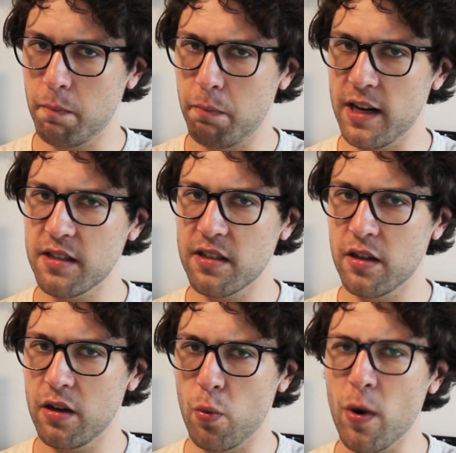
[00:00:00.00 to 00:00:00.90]
But
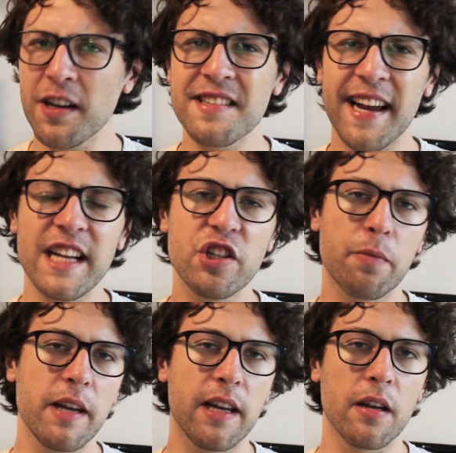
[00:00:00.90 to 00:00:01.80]
what does aging
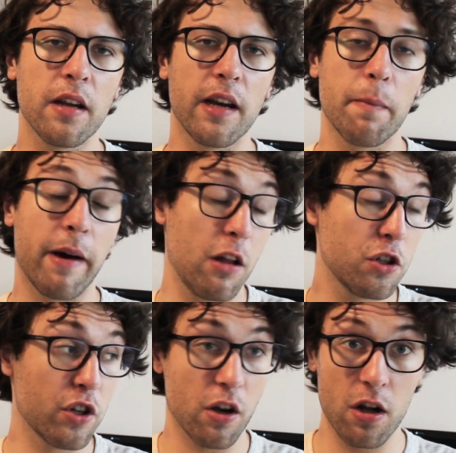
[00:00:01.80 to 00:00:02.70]
mean in a
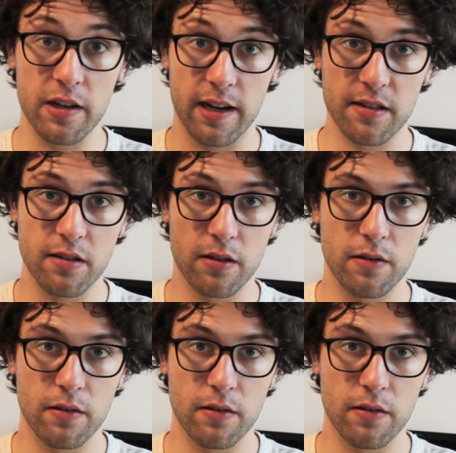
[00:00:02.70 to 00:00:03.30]
biological context?